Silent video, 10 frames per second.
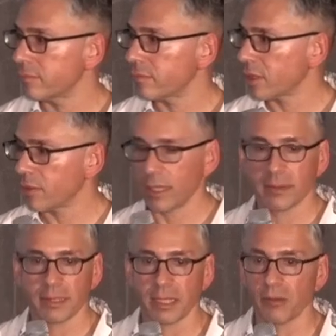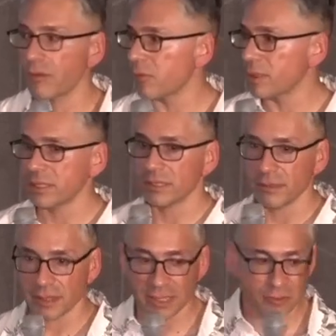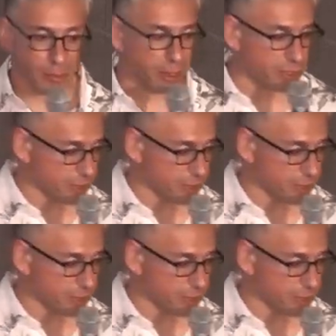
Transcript: All right. Thank you, everybody. Thanks very much.